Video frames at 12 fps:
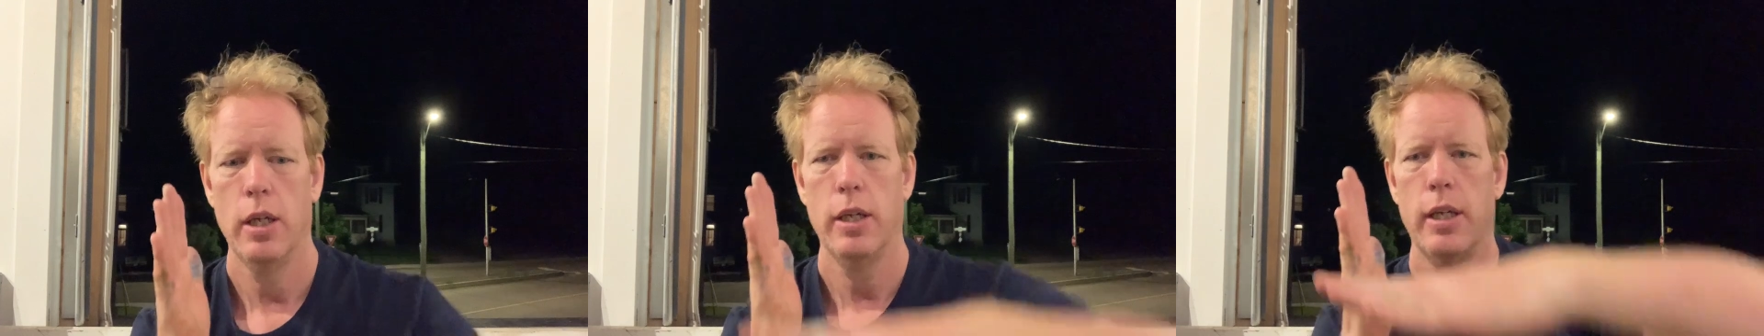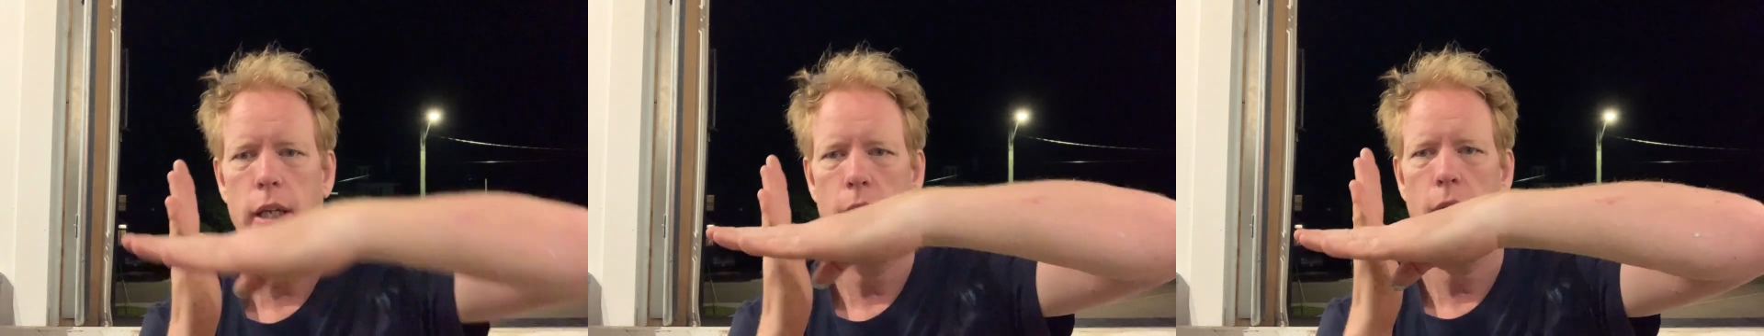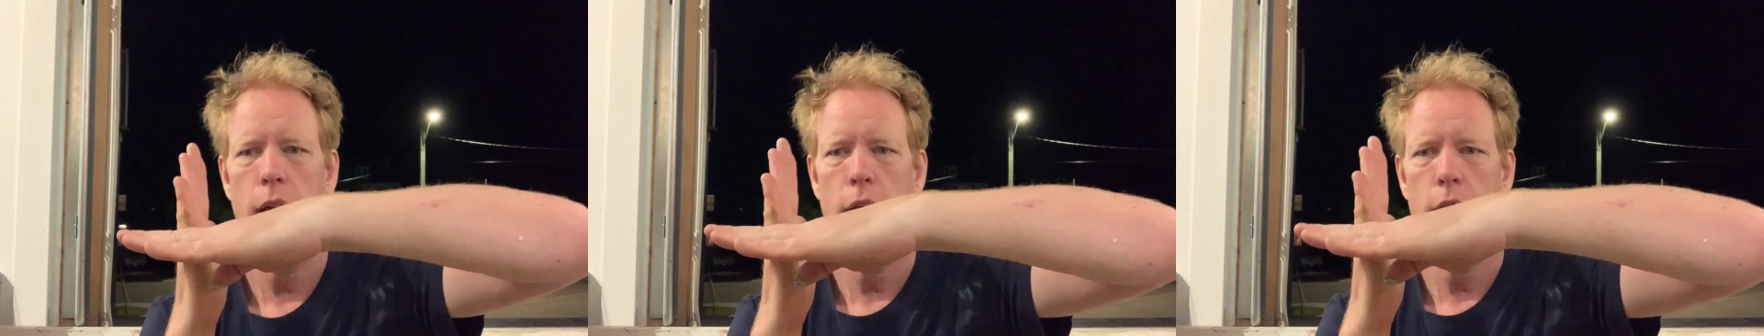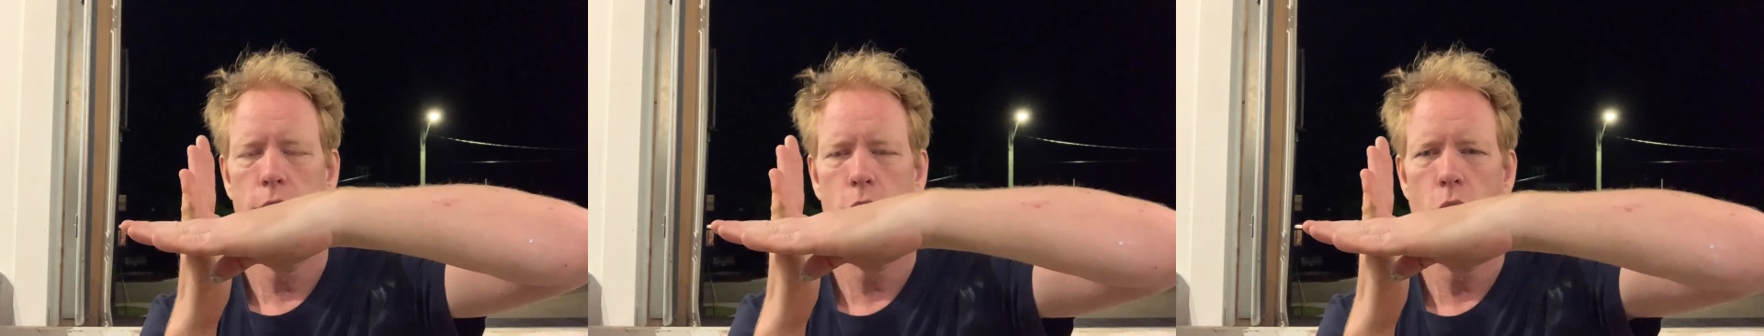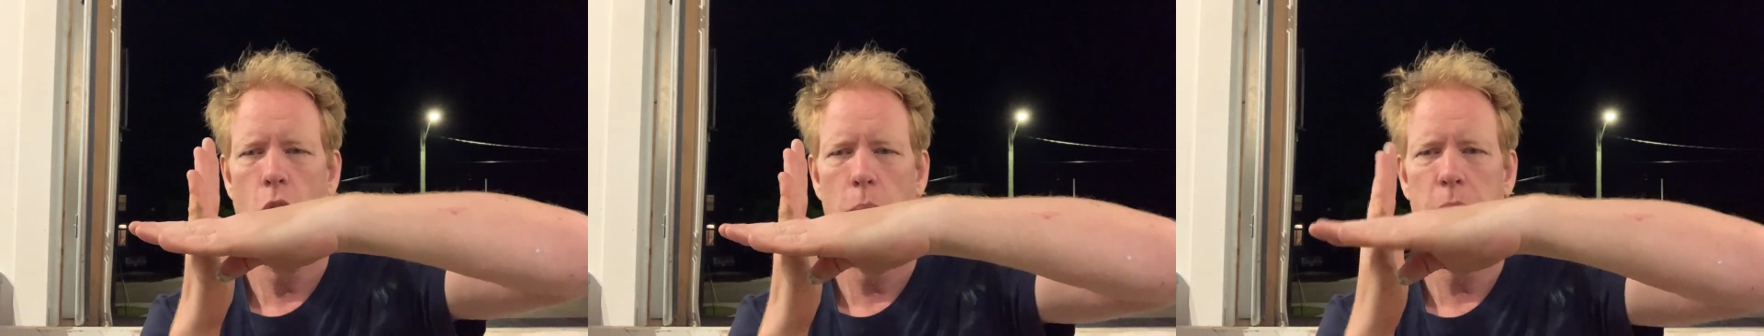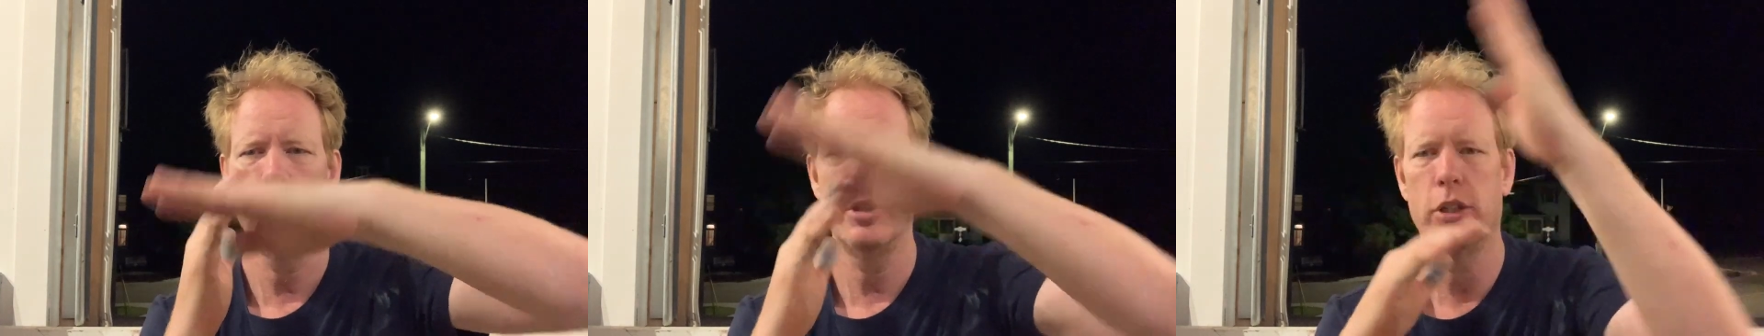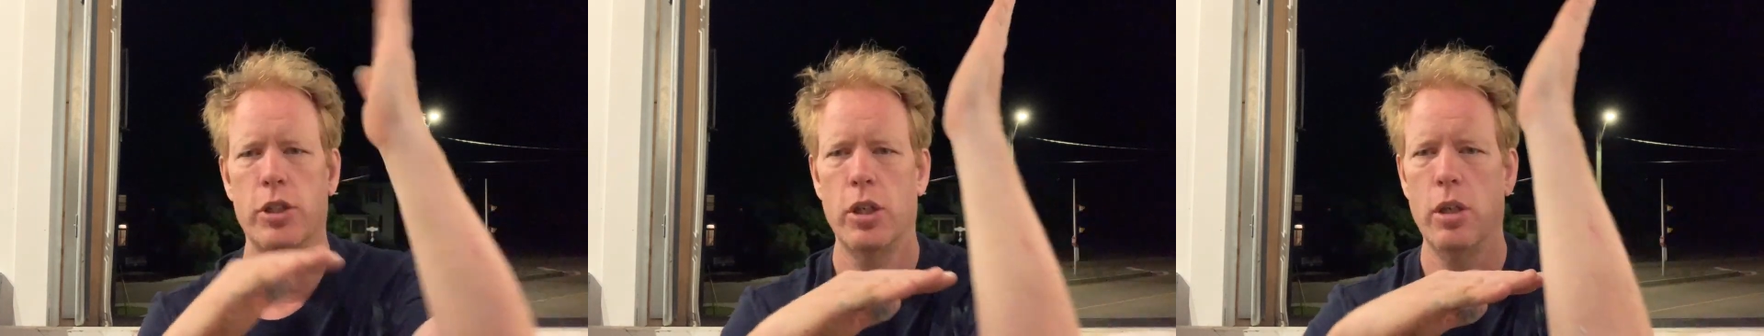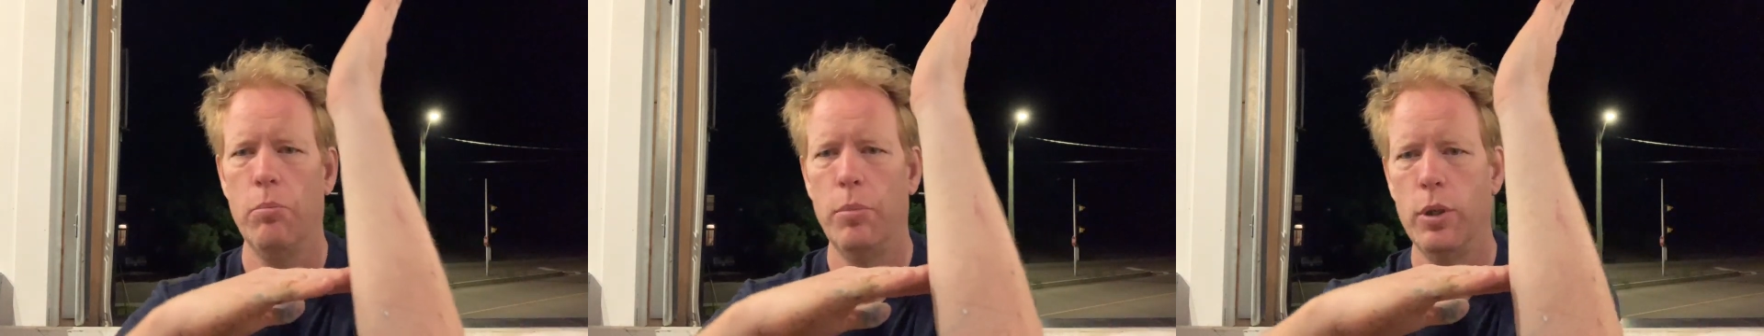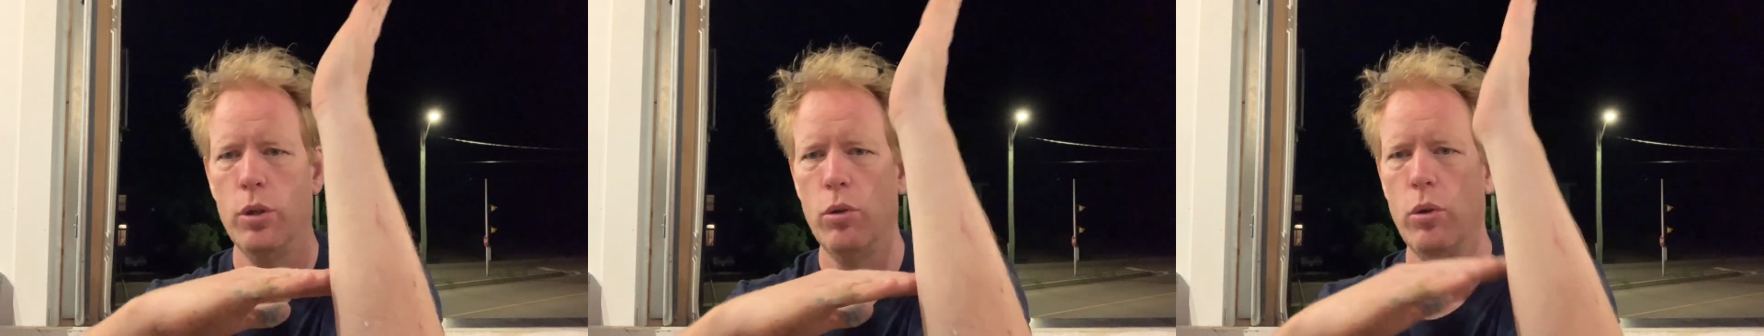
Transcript: he, his composition in blue,